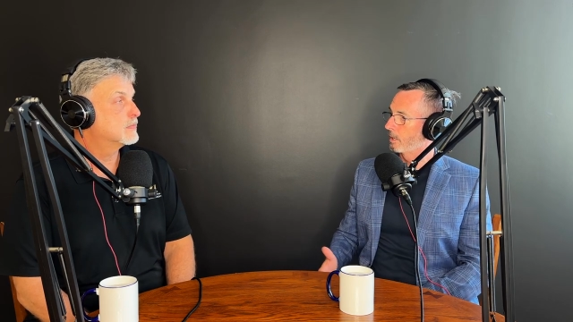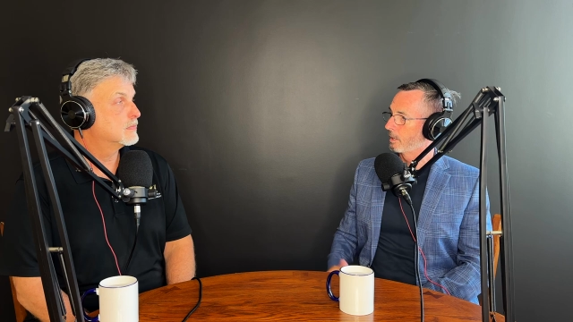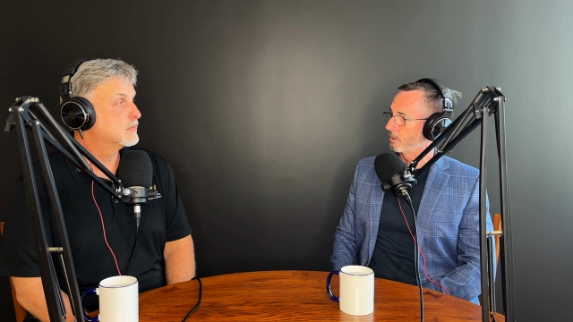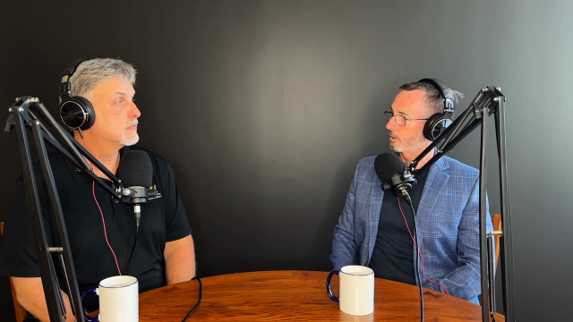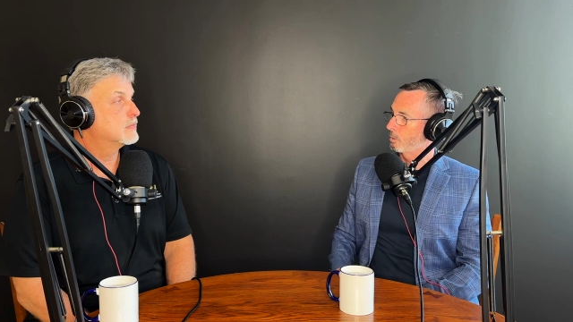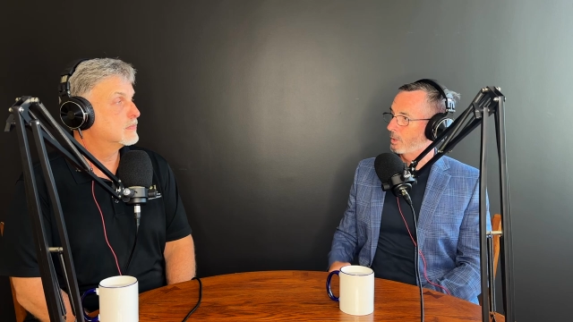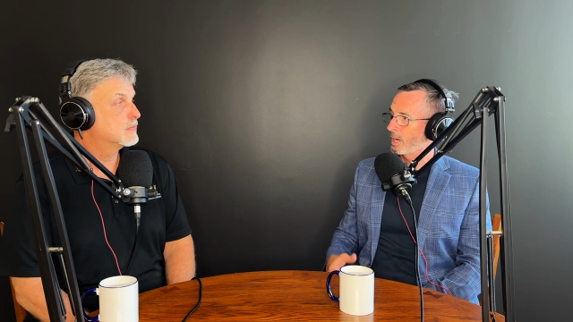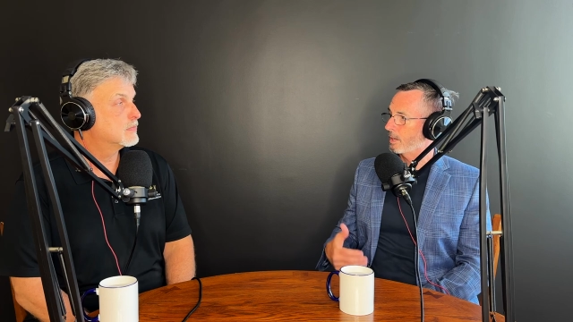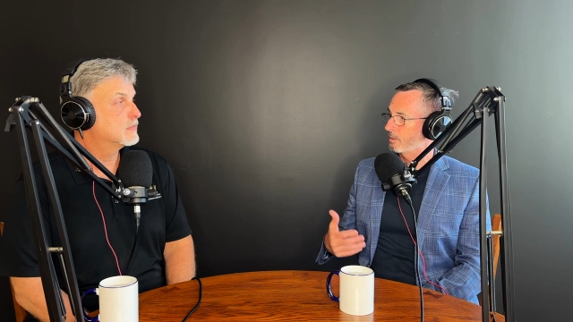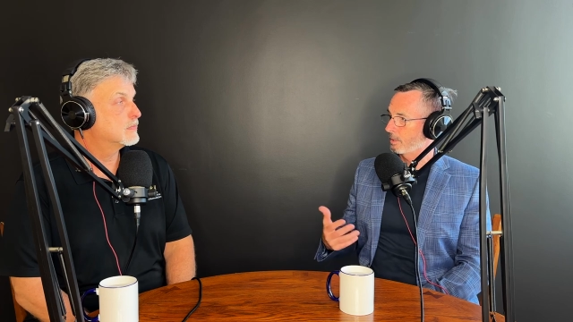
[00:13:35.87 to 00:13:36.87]
Speaker 1: So we
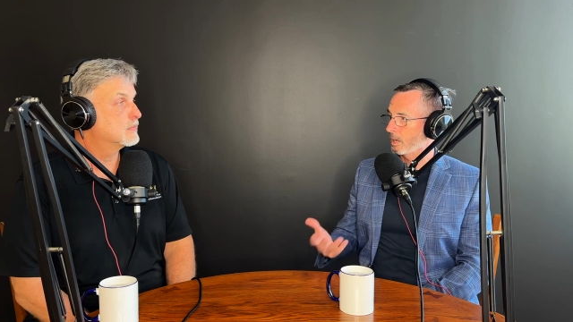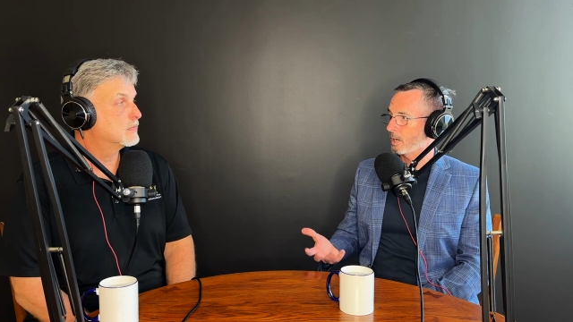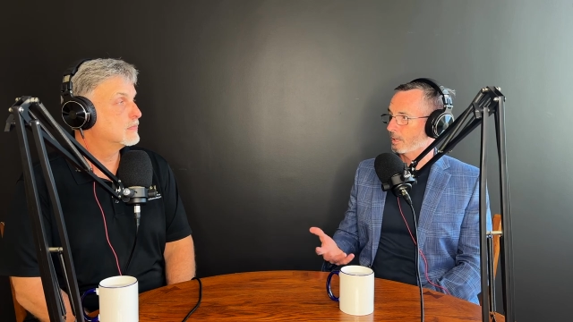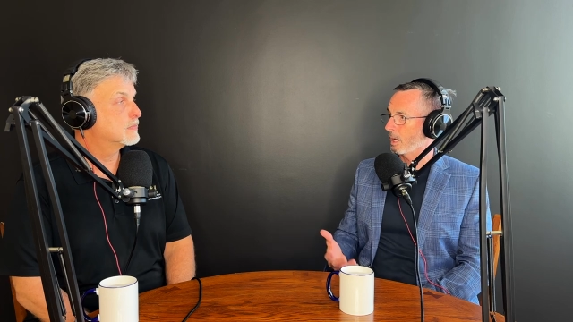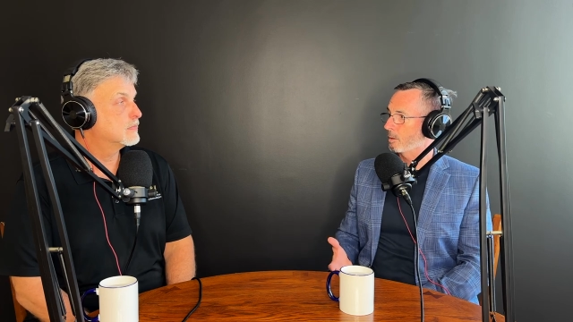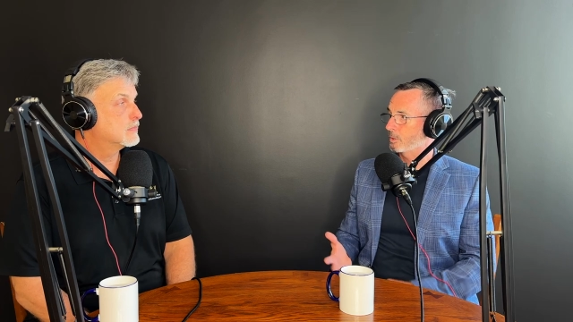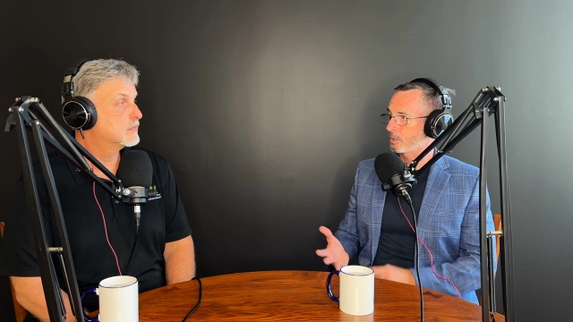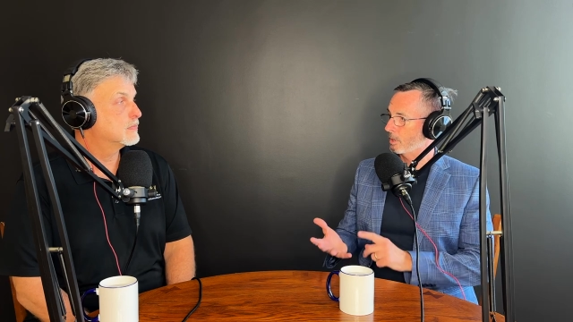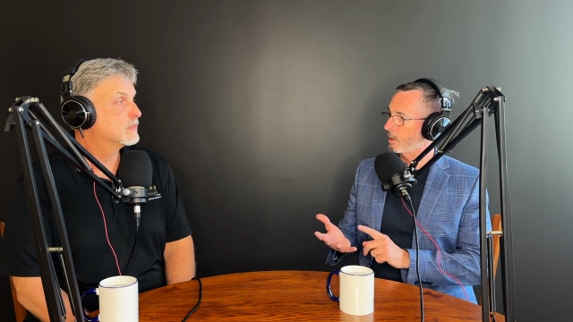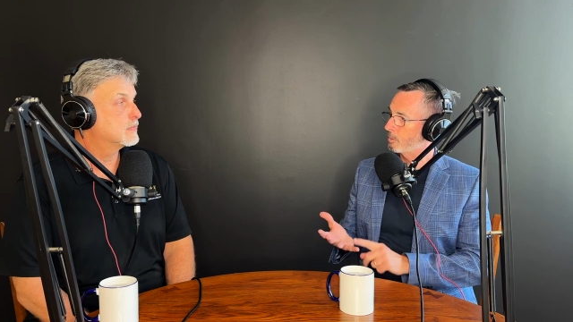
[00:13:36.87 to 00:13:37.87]
ask the doc, how much
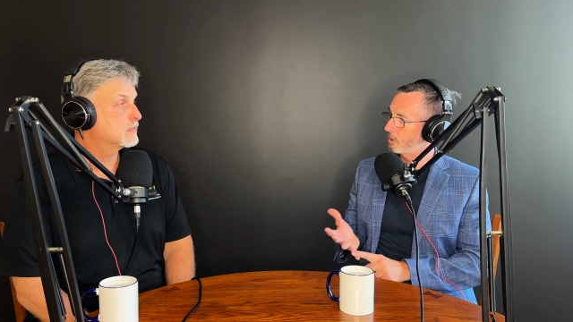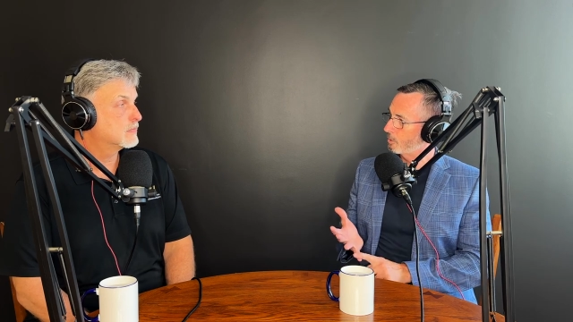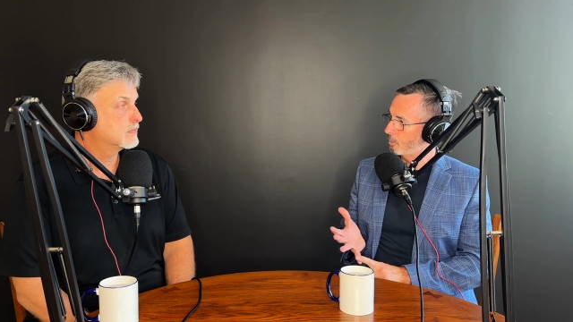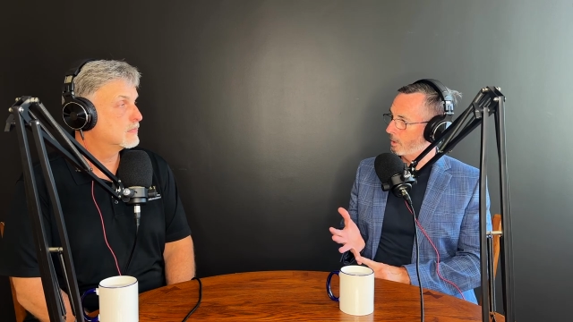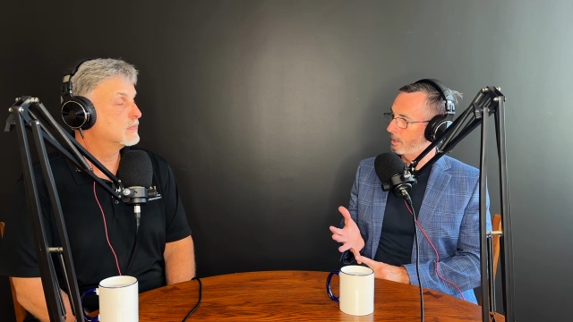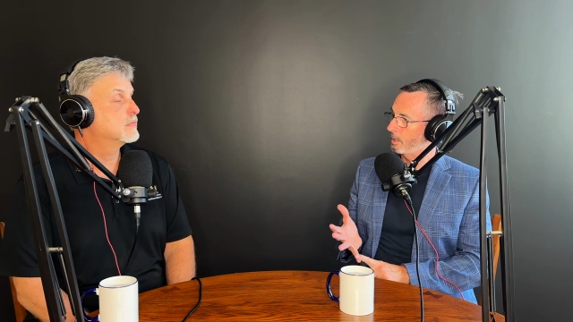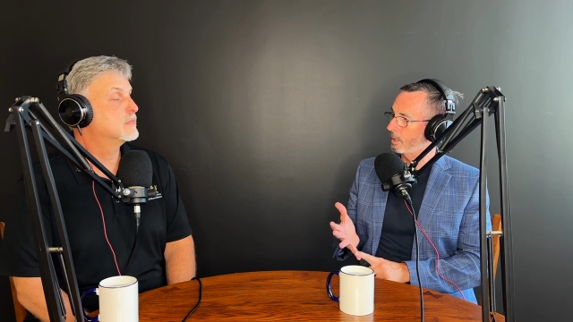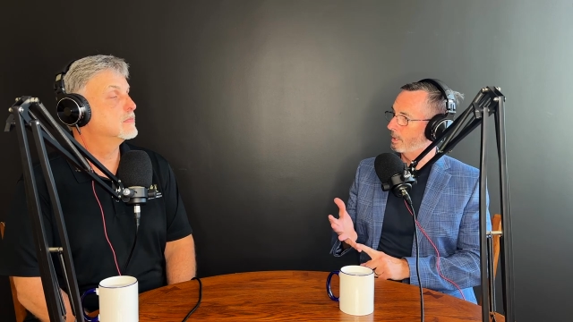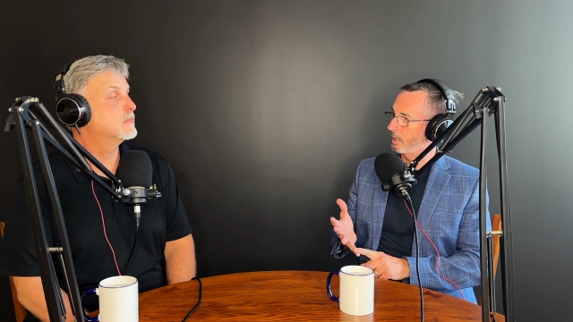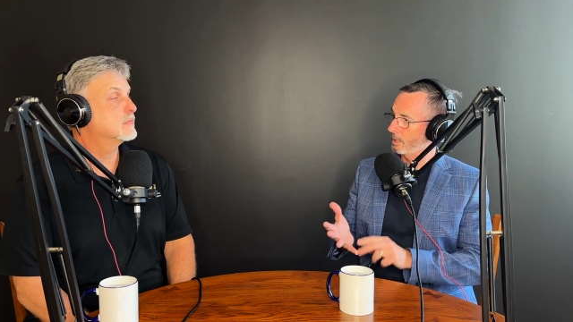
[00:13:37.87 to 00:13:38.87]
time are you spending
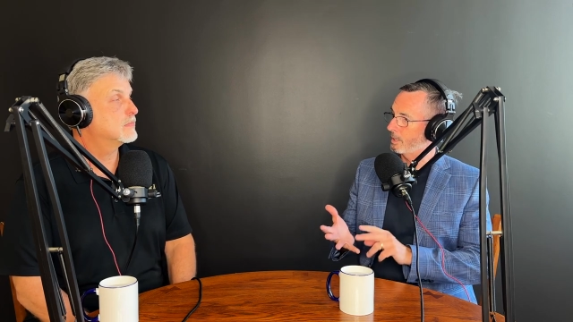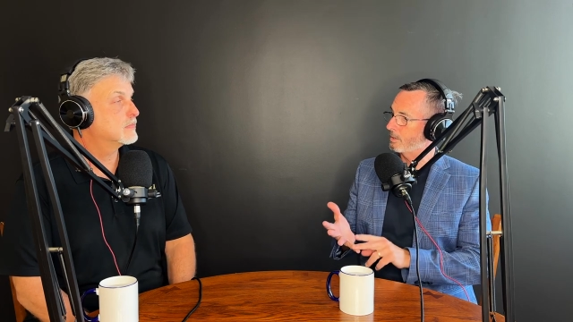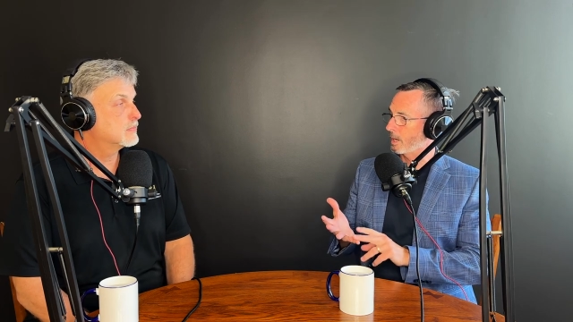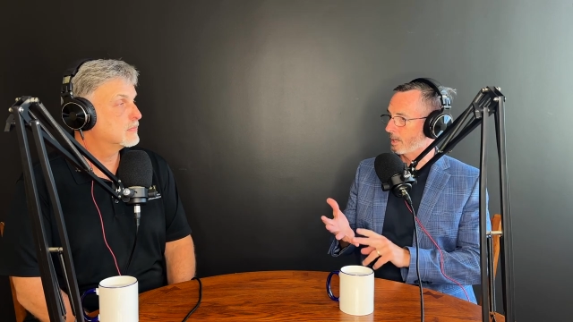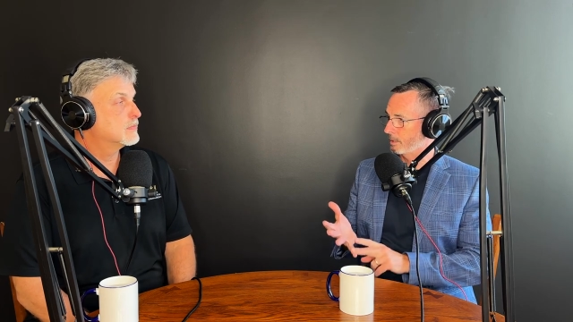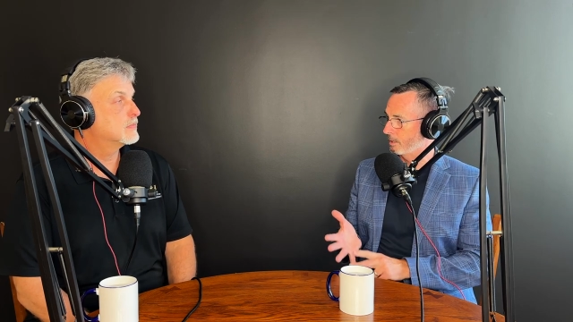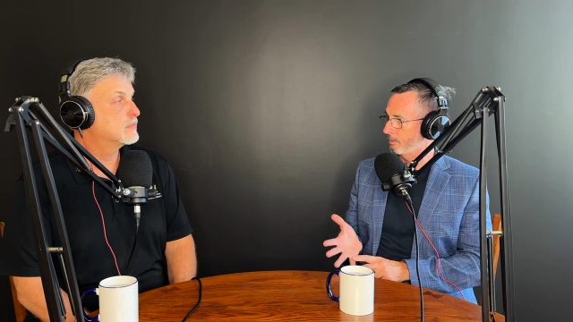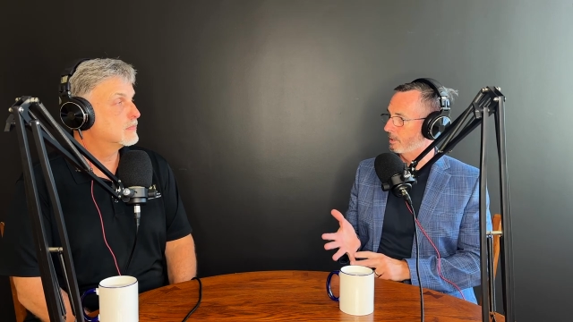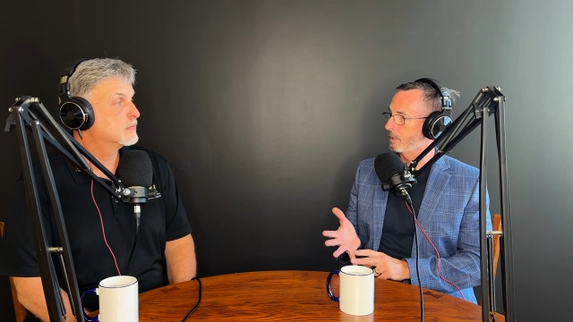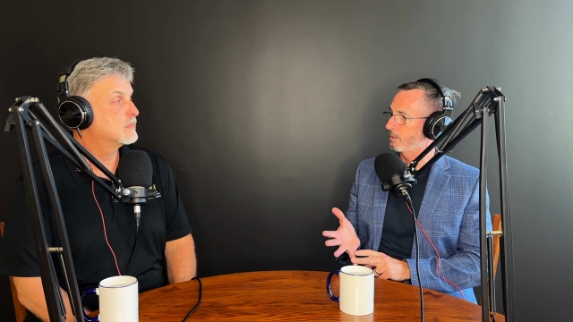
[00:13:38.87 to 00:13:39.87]
in these
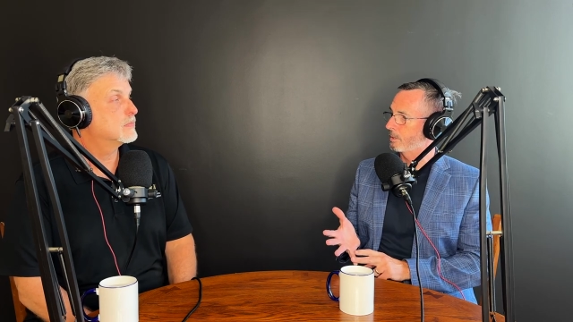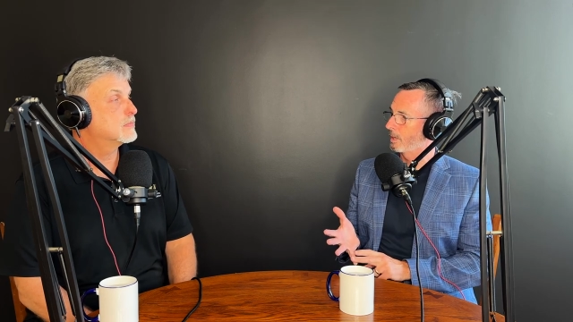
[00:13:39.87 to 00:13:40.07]
activities?